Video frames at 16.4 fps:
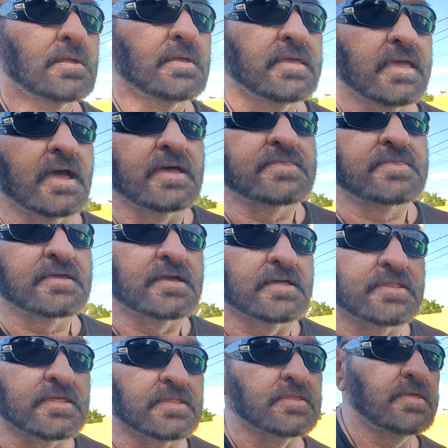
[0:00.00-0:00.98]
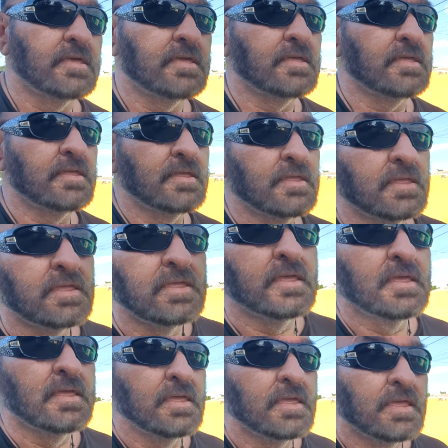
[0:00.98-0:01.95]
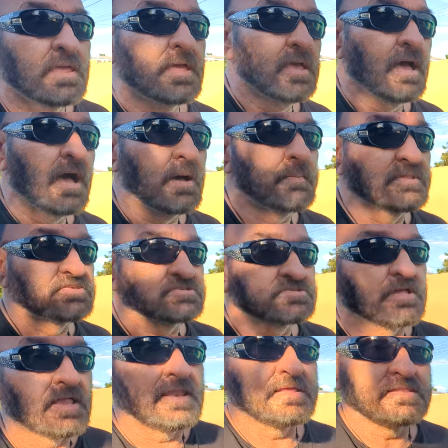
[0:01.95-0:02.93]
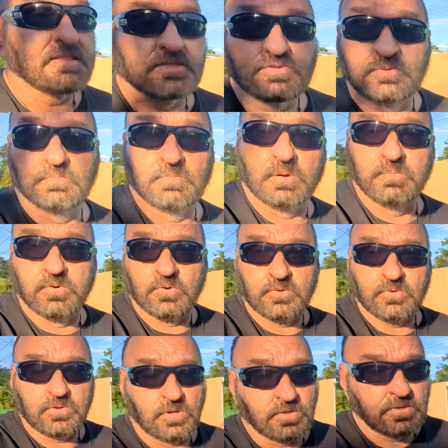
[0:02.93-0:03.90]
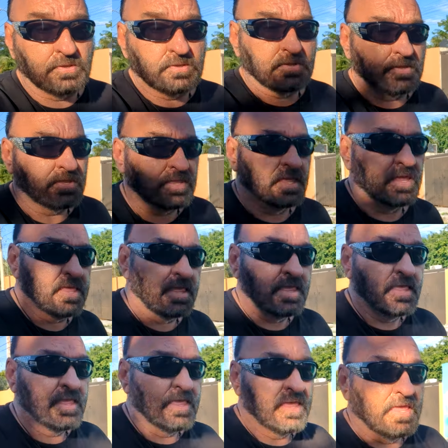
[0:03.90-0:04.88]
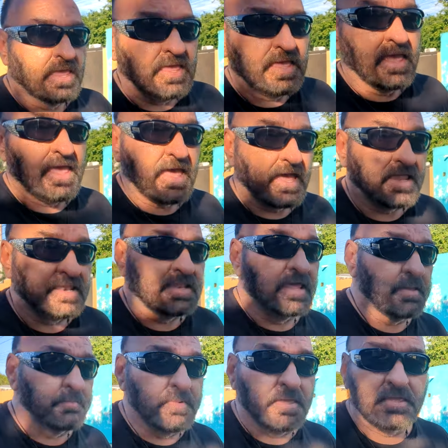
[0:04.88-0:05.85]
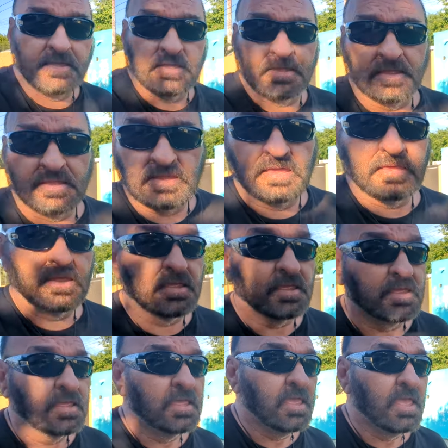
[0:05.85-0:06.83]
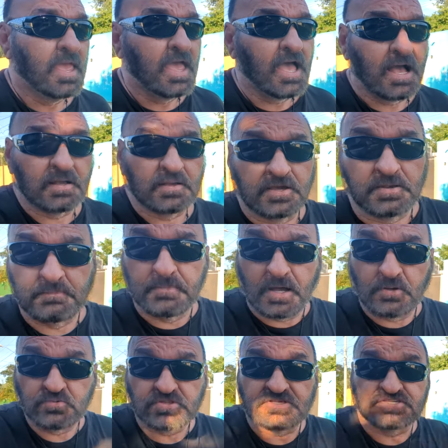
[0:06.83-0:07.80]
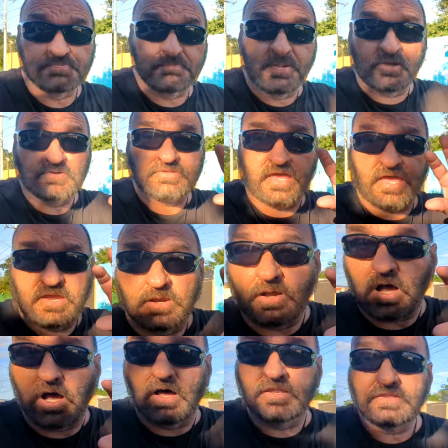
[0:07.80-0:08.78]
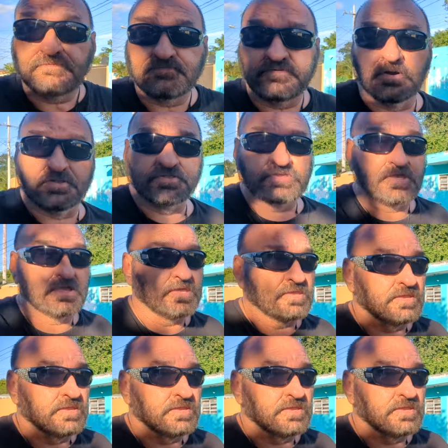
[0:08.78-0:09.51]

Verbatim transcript: Yeah, I think I did. I'm installing the Tumbaburro and um, I'm gonna mount the spare tire on the front